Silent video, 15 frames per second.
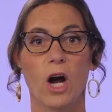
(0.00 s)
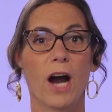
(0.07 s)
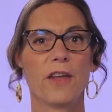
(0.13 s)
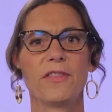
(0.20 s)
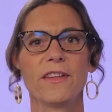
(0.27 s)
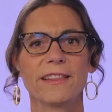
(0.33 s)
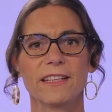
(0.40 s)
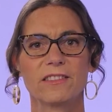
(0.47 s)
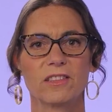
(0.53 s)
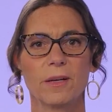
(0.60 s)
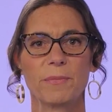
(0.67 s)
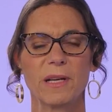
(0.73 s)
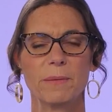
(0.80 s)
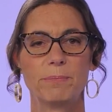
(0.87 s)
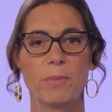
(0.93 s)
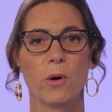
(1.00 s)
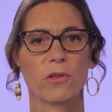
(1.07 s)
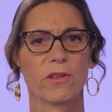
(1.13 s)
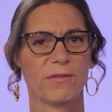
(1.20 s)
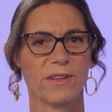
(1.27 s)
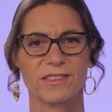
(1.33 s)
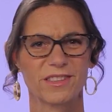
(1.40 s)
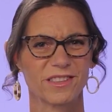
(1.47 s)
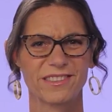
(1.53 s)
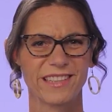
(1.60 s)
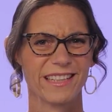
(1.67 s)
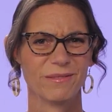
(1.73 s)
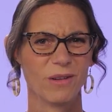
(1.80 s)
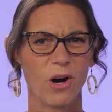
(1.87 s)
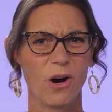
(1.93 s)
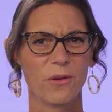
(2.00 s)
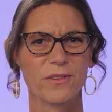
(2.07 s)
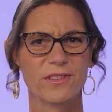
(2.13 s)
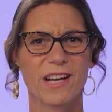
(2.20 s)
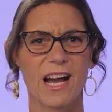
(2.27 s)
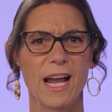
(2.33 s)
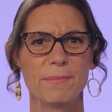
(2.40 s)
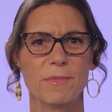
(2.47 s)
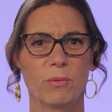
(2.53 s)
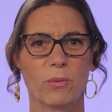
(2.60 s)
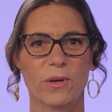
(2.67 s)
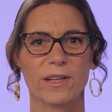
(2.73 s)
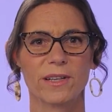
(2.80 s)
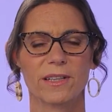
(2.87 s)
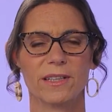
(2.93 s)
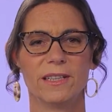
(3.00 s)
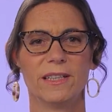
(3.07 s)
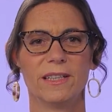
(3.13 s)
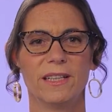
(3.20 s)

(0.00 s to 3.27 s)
I think that's something both of us just say all the time at work.